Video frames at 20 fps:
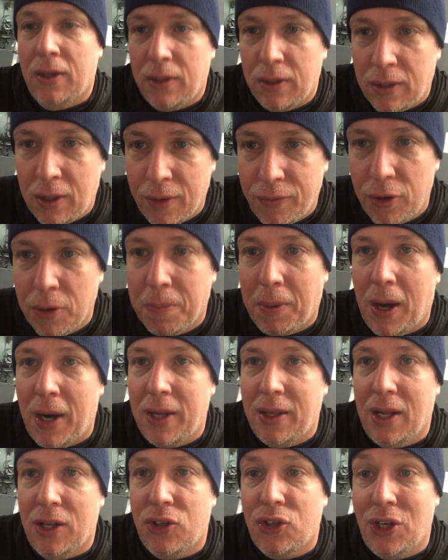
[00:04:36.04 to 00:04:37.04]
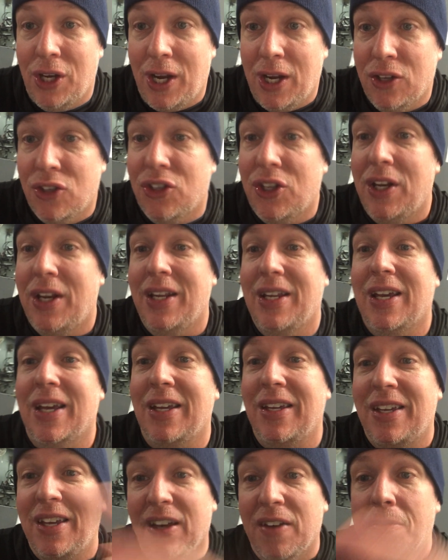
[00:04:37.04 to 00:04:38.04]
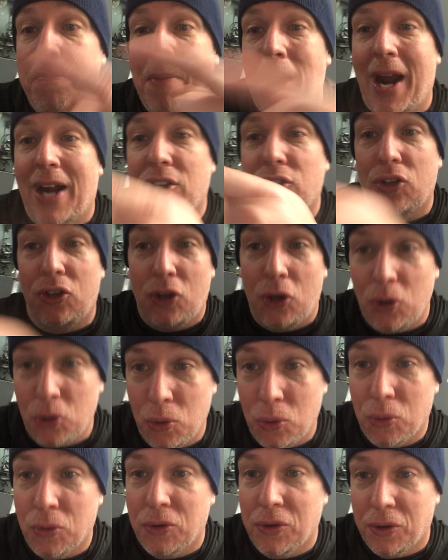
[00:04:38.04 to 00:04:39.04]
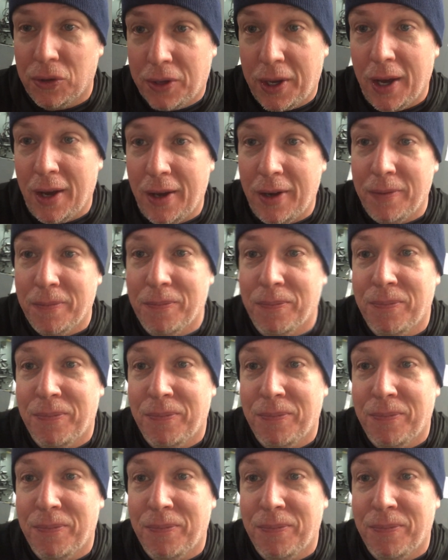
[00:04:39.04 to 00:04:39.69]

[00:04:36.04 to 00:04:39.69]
Give your body that chance that it can give back to you, okay?